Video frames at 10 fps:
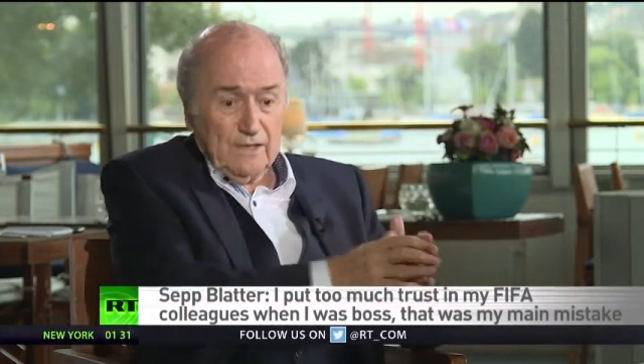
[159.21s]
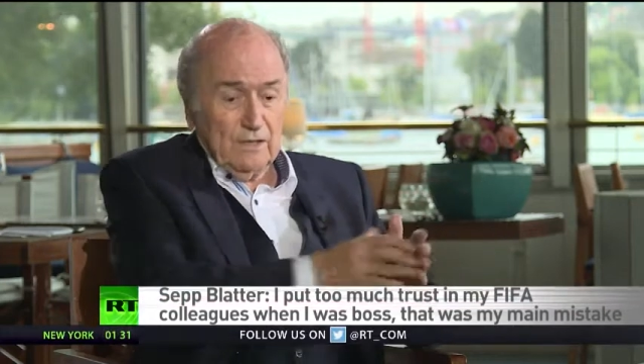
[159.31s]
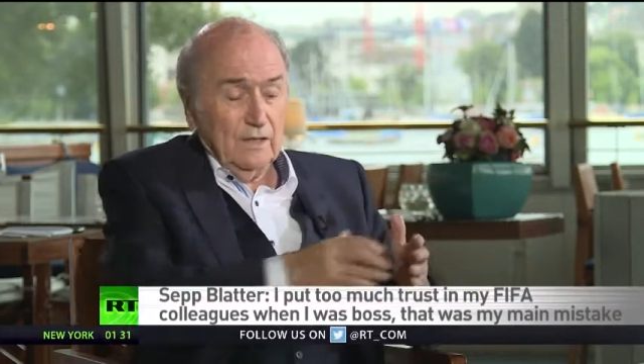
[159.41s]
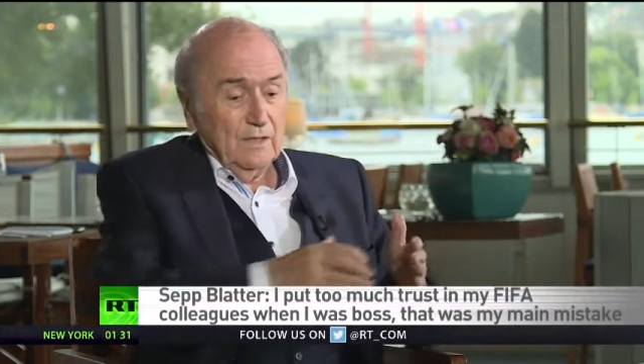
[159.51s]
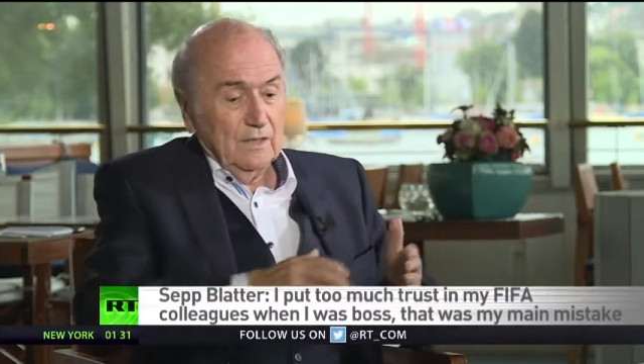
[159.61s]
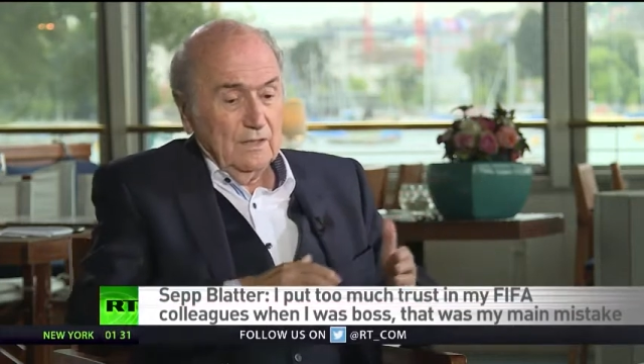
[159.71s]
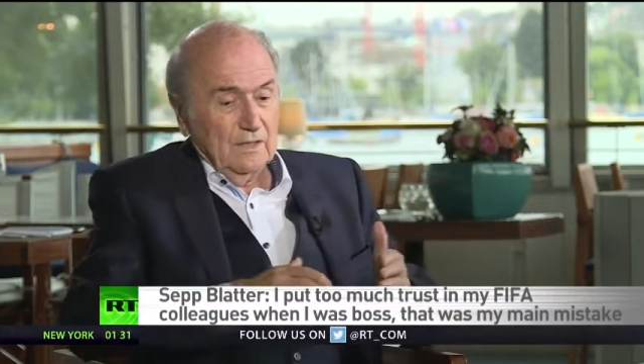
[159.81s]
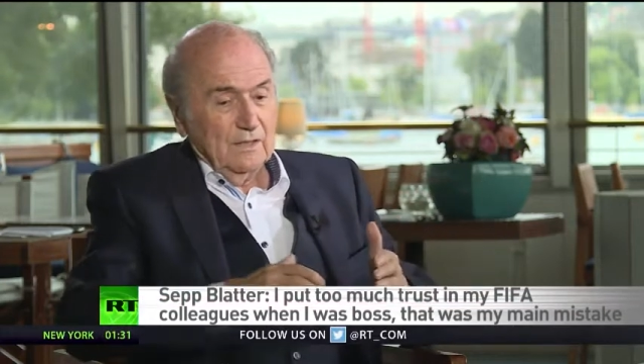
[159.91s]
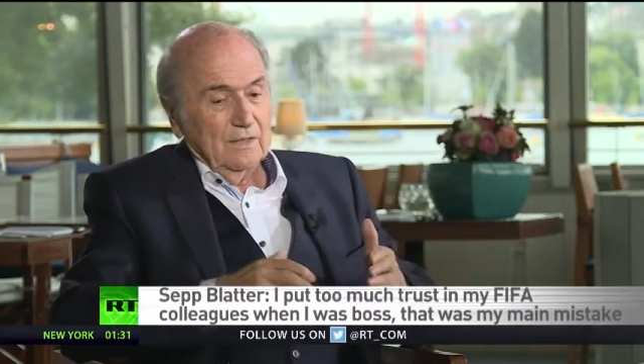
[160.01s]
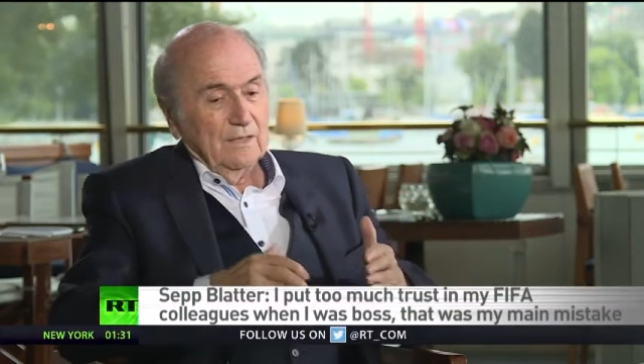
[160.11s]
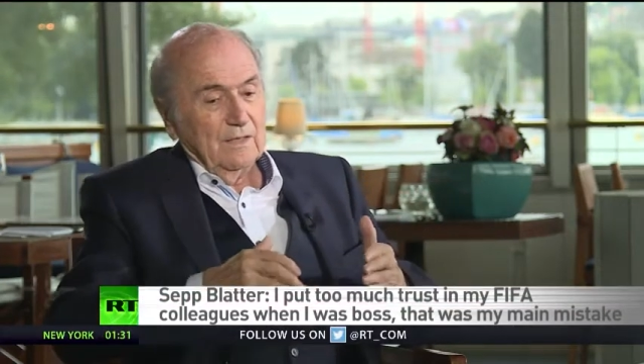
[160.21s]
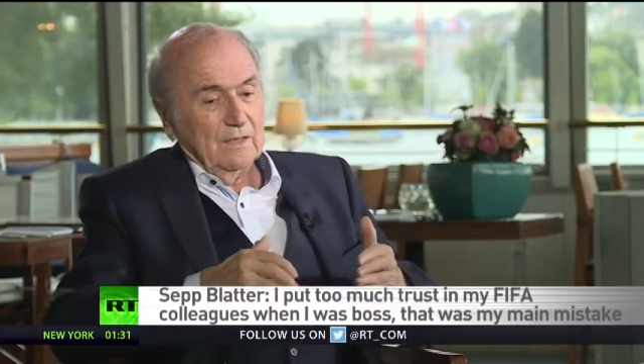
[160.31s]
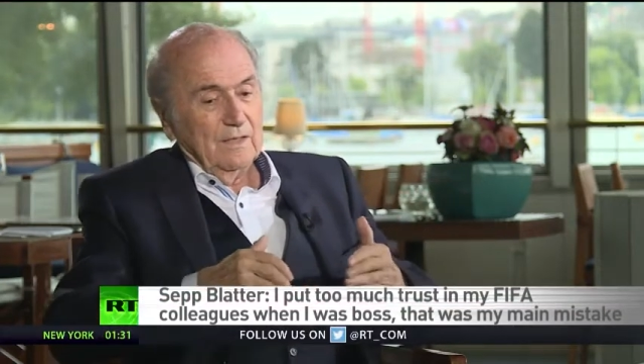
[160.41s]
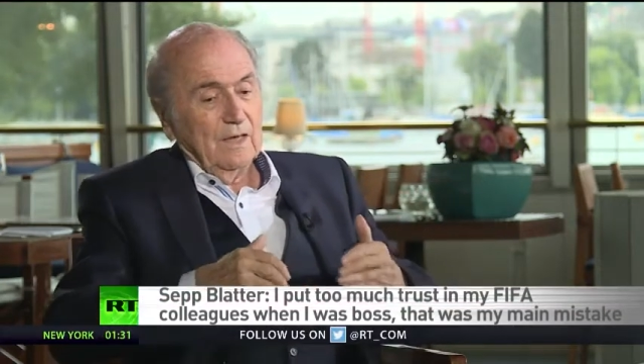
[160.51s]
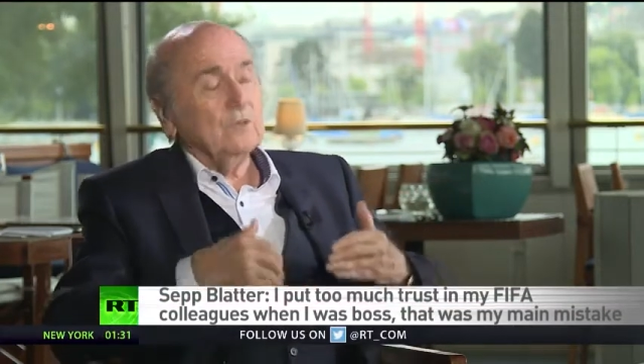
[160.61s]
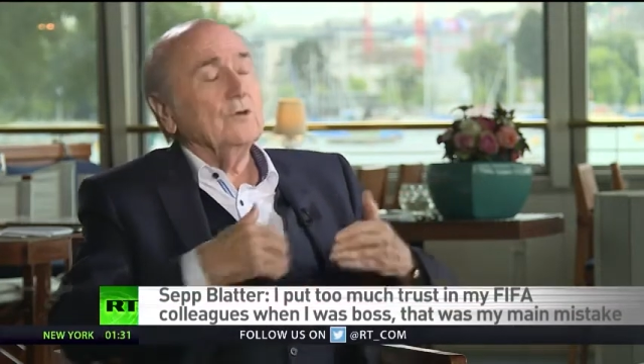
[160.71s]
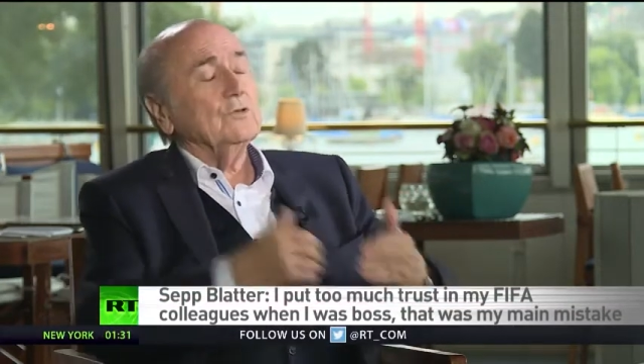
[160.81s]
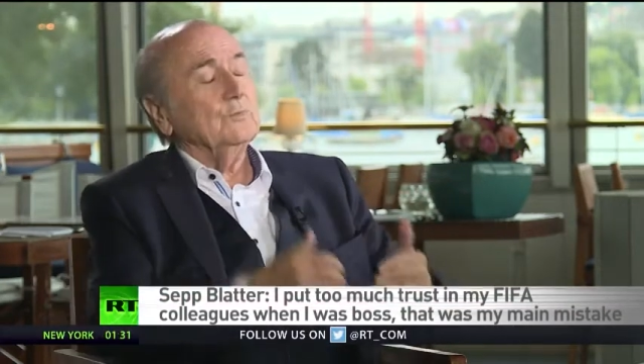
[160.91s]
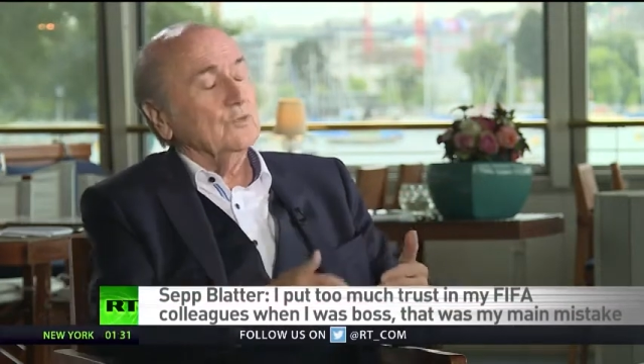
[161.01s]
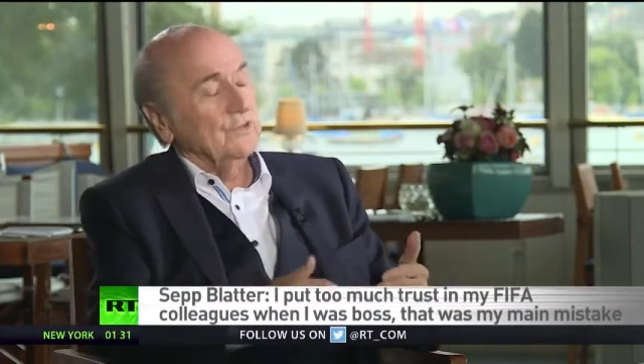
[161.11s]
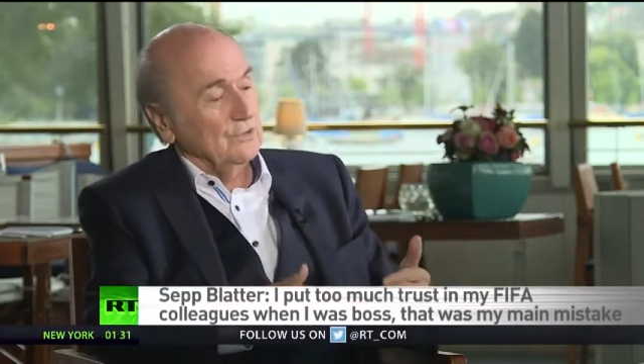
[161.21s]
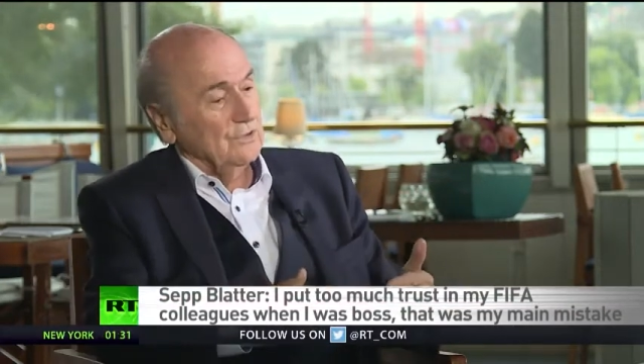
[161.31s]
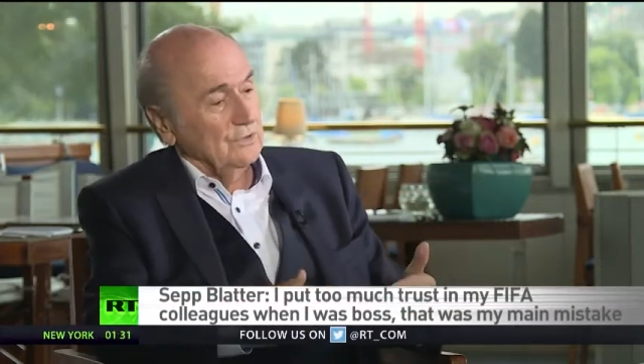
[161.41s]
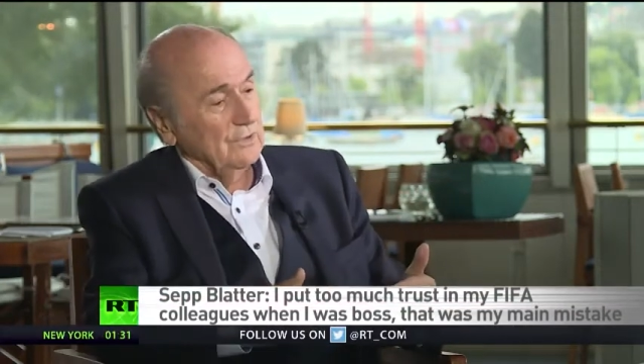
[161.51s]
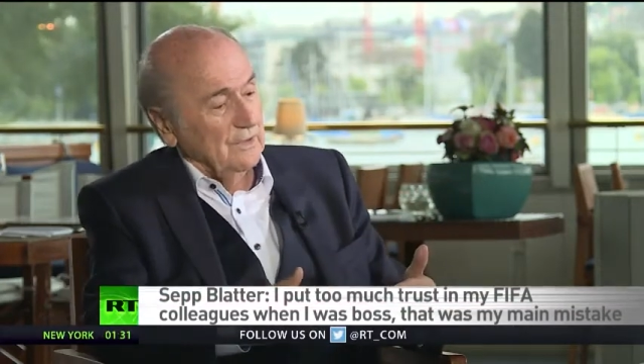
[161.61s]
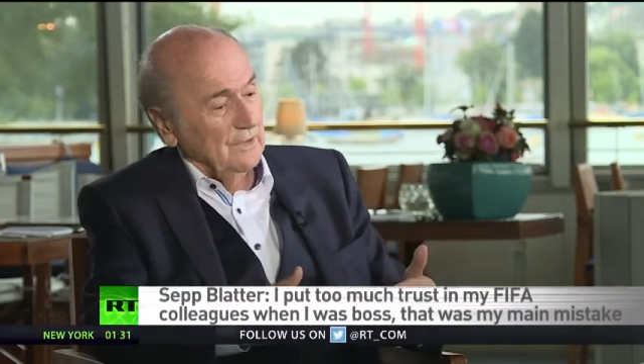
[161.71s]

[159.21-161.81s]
Then I got the position